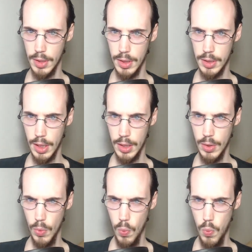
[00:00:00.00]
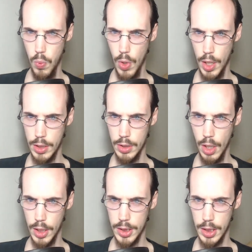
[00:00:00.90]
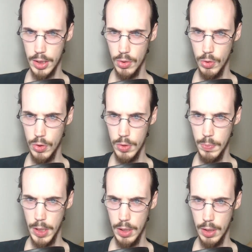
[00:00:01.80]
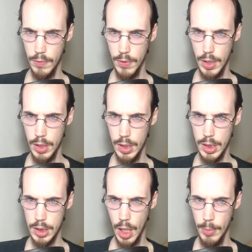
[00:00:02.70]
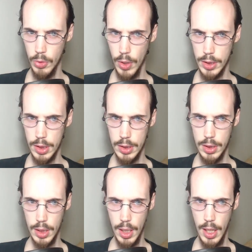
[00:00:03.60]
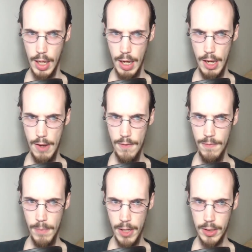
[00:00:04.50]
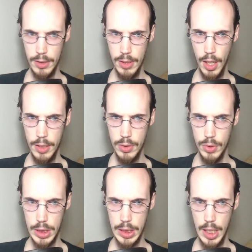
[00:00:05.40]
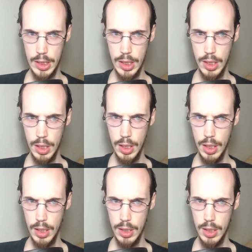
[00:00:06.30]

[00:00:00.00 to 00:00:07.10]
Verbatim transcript: It's like, what nonsense are you speaking of in, in this time of crisis? Even magic knights are stationed in